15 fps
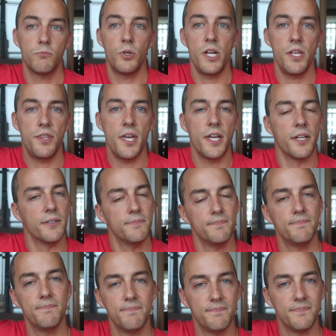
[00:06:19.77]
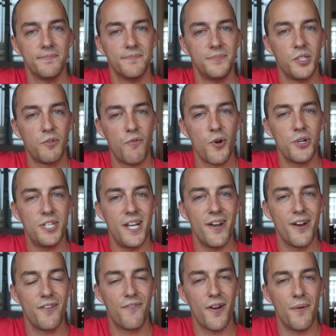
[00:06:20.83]
What do you think? Look forward to
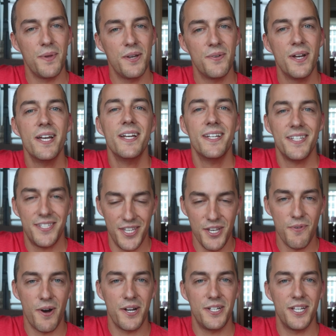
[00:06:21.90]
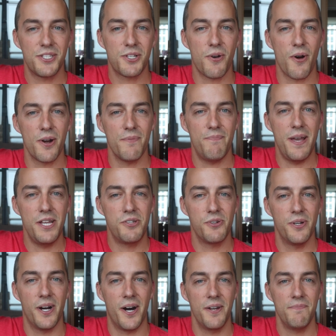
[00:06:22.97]
hearing from you. See you on Discord and
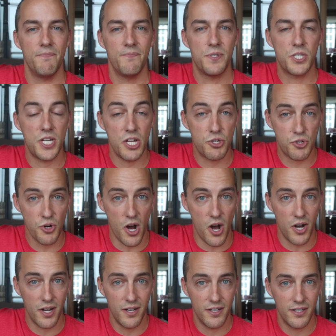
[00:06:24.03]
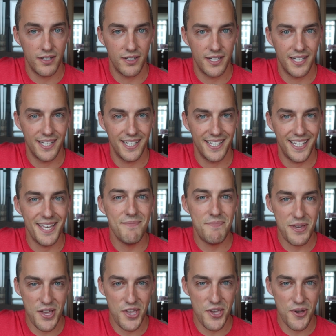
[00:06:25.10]
Patreon. Stay strong, keep
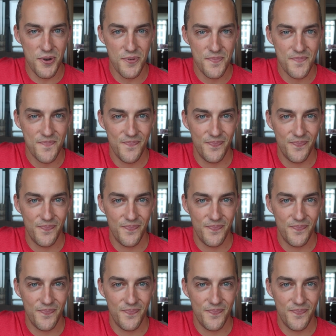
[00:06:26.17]
being you,